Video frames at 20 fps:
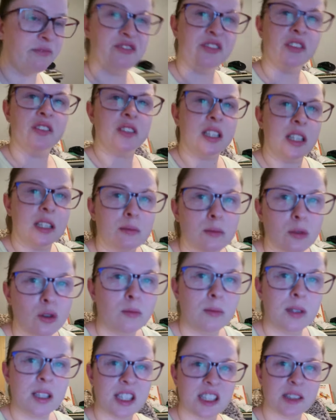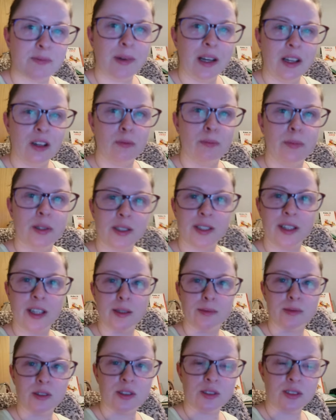15 more minutes back of my
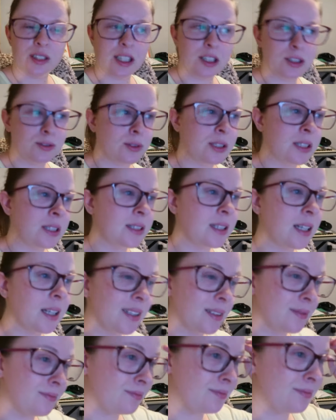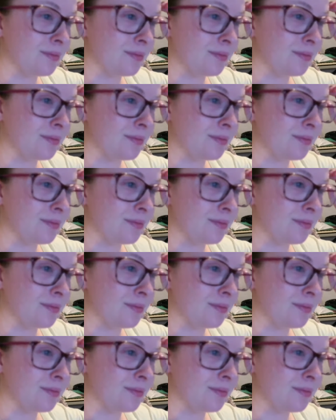time later on in the day.